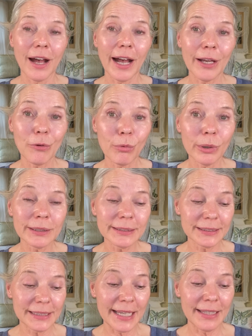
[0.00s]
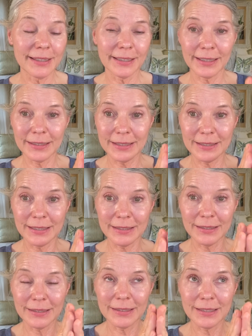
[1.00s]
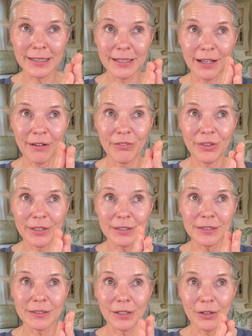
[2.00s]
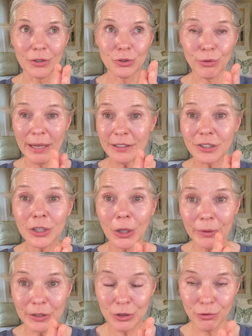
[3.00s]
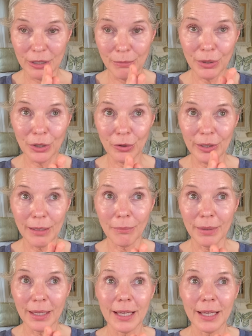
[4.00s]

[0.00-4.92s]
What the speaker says: I will say the consistency of this tretinoin treatment cream